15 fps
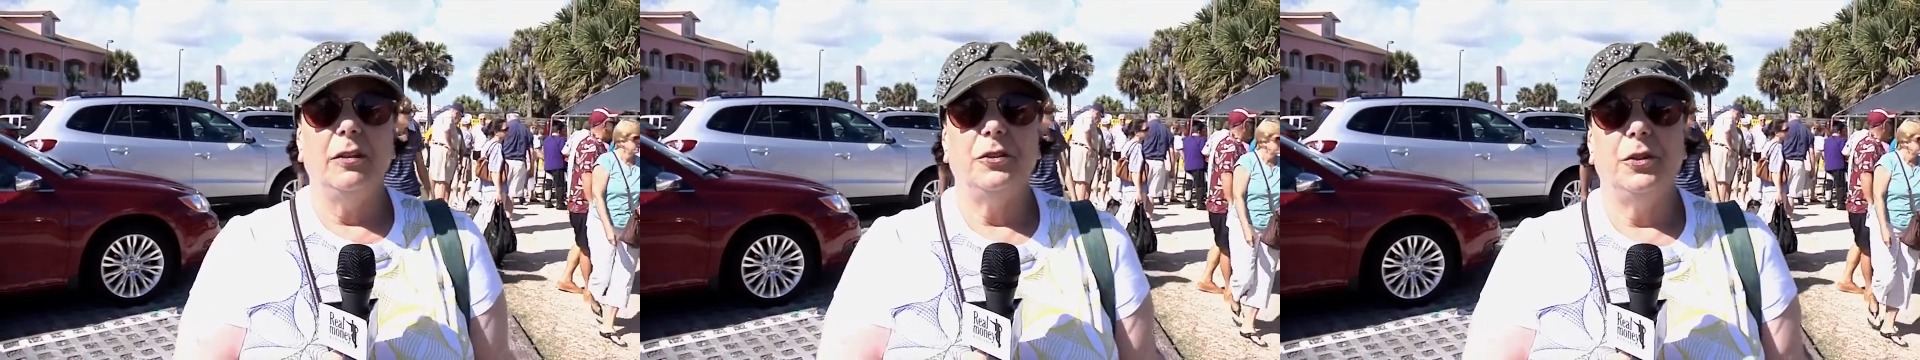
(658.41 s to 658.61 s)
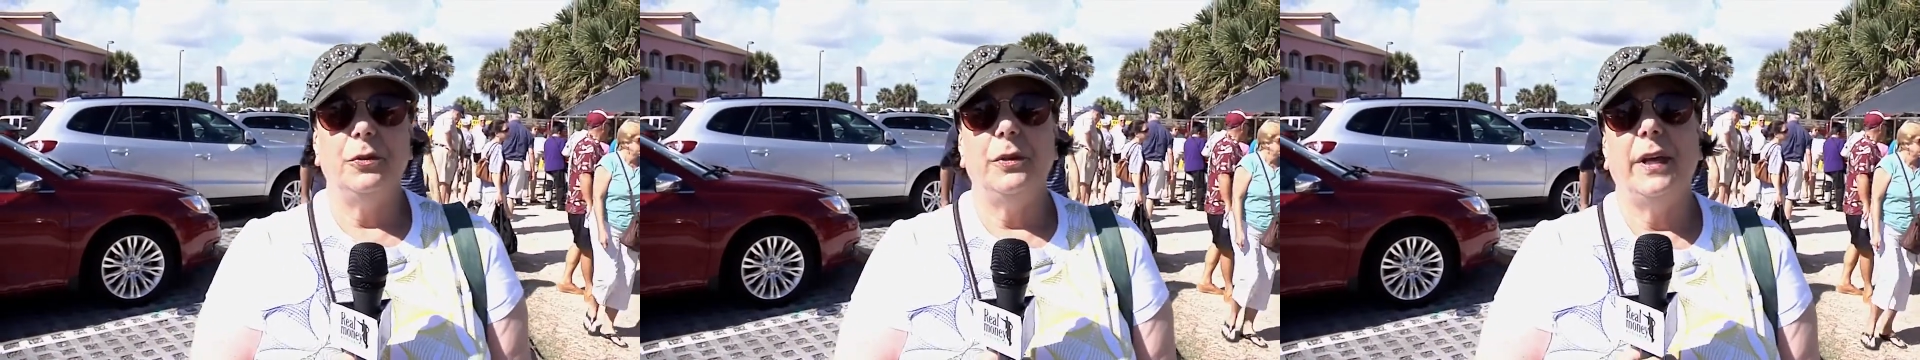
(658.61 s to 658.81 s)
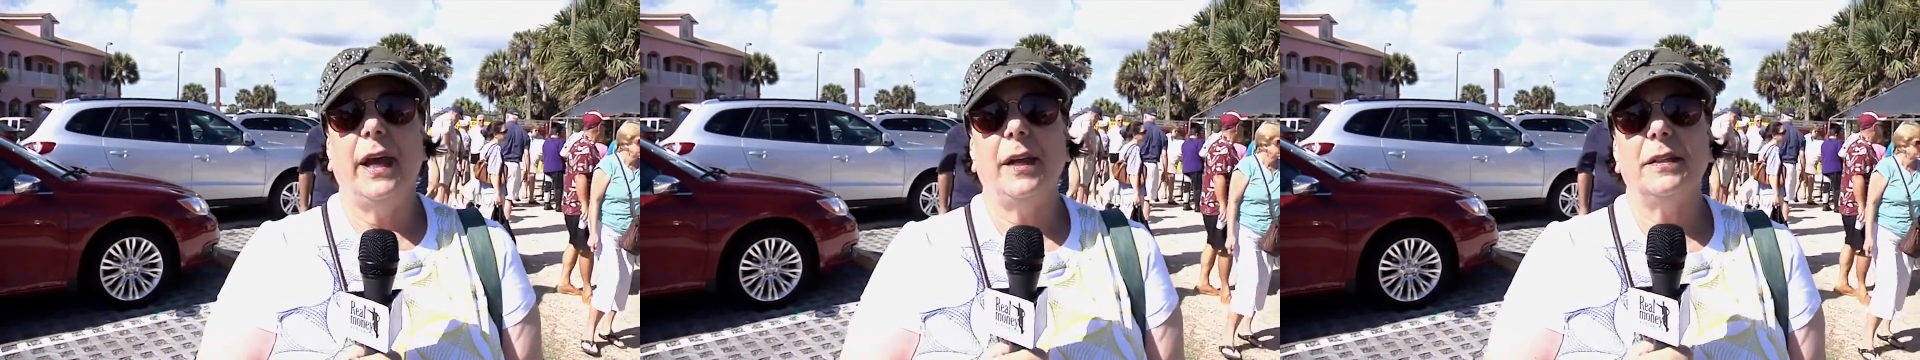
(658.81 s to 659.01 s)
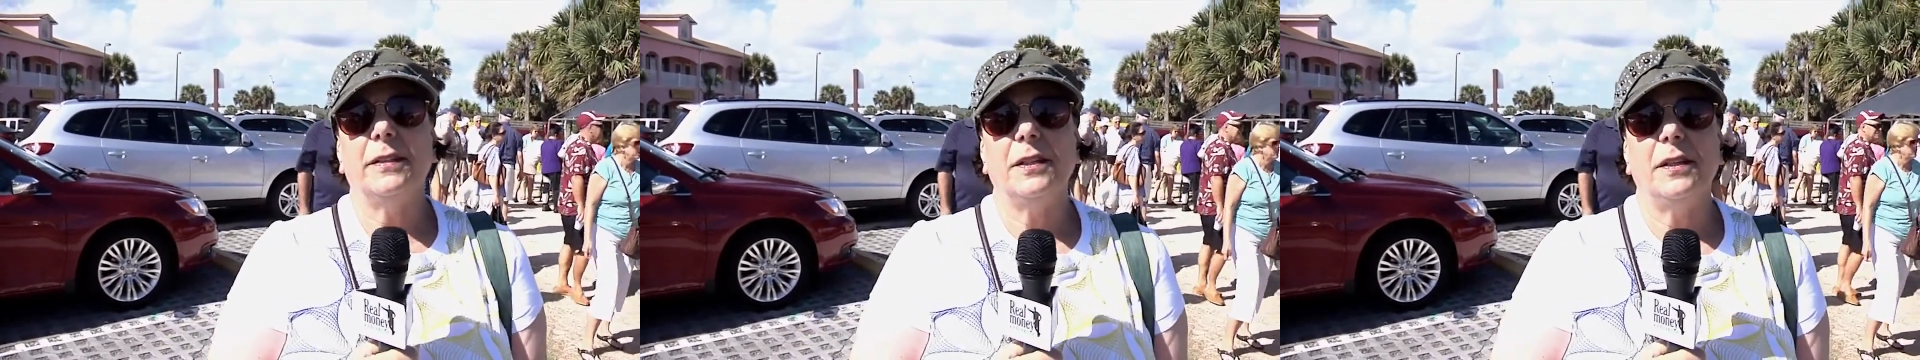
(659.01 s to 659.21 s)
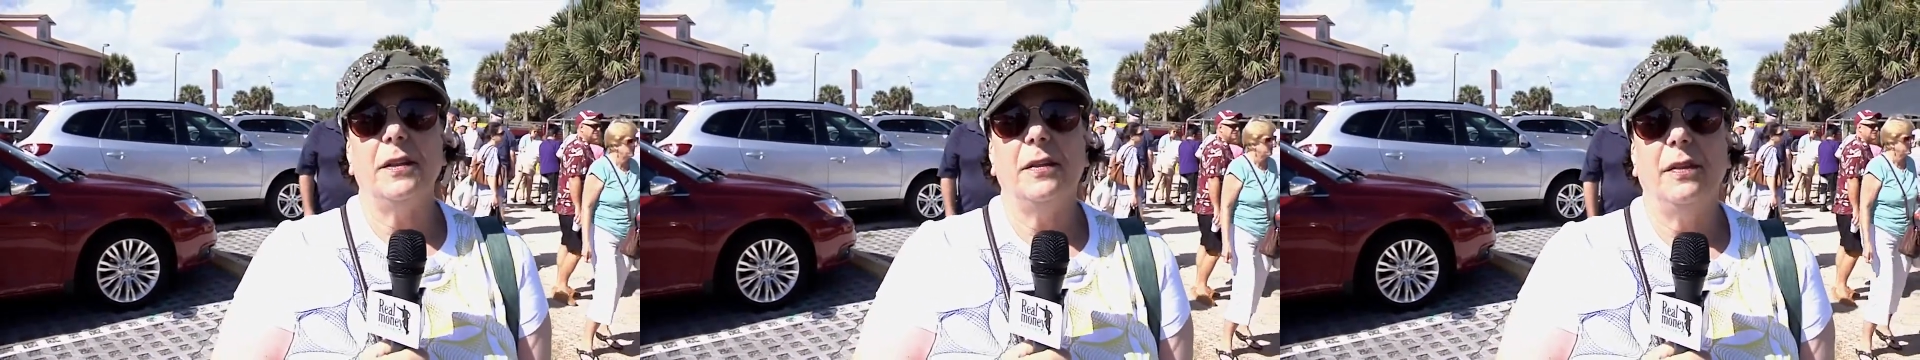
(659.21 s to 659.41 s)
to get
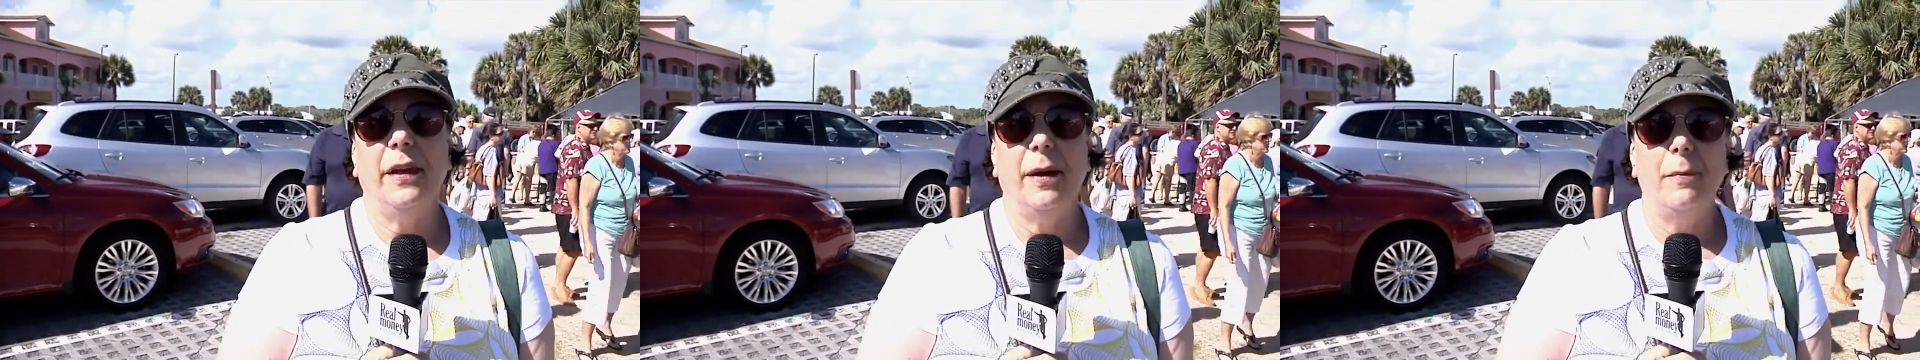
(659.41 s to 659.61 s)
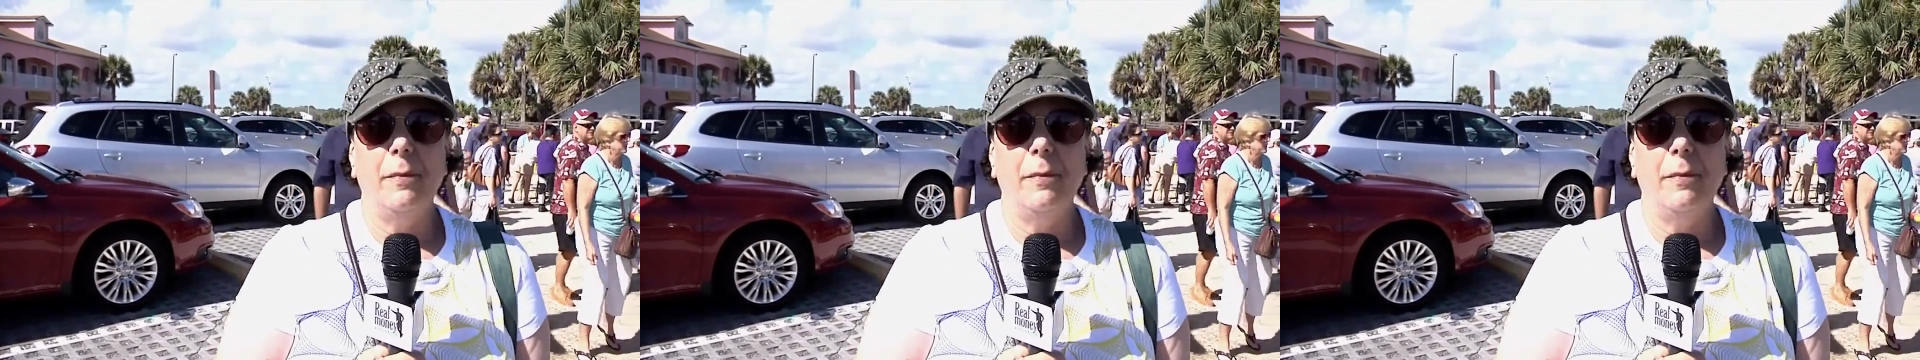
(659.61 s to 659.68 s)
their